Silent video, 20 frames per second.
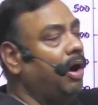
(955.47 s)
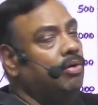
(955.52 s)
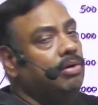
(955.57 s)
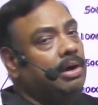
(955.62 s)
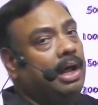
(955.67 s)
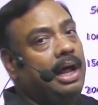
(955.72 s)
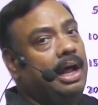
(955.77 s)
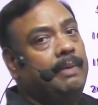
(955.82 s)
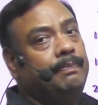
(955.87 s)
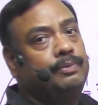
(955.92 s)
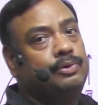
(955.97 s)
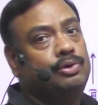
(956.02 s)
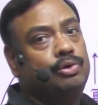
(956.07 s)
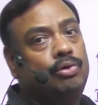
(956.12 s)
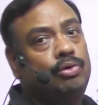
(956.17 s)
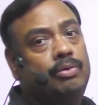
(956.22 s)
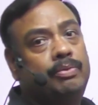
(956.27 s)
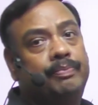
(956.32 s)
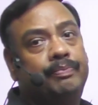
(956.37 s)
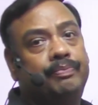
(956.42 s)
up
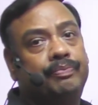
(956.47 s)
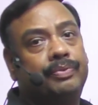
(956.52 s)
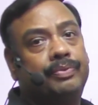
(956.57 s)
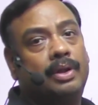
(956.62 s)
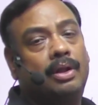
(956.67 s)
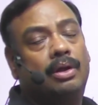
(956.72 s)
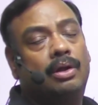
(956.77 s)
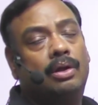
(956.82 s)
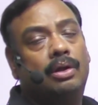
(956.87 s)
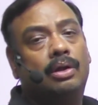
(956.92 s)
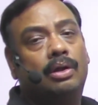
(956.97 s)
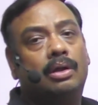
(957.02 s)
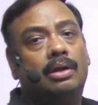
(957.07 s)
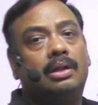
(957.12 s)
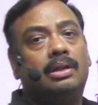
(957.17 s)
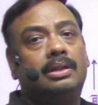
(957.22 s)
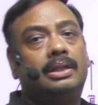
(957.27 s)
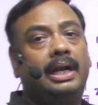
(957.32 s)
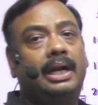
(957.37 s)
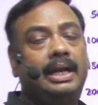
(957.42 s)
to
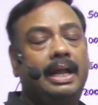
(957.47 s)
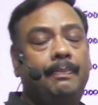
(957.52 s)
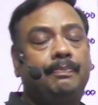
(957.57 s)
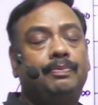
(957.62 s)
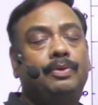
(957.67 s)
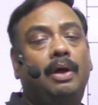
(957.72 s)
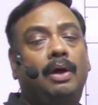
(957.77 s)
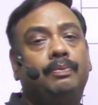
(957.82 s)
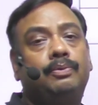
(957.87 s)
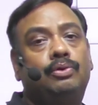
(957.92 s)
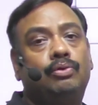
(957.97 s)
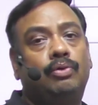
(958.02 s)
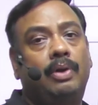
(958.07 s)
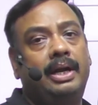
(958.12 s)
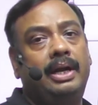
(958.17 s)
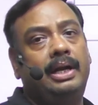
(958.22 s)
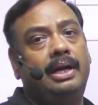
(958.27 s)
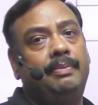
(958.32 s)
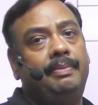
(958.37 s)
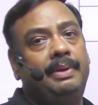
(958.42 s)
the depth of
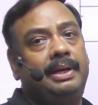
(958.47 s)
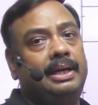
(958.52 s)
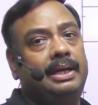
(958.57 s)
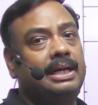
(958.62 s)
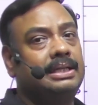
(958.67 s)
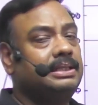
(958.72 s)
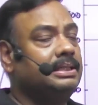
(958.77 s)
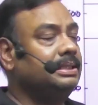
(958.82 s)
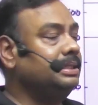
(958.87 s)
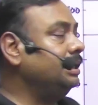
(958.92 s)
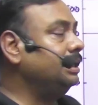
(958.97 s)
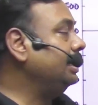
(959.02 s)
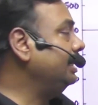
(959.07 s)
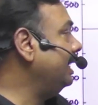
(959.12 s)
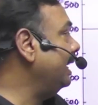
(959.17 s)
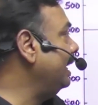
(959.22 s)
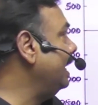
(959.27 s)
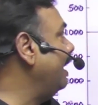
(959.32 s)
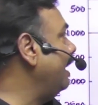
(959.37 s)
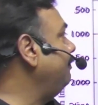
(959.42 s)
200 meters. Then after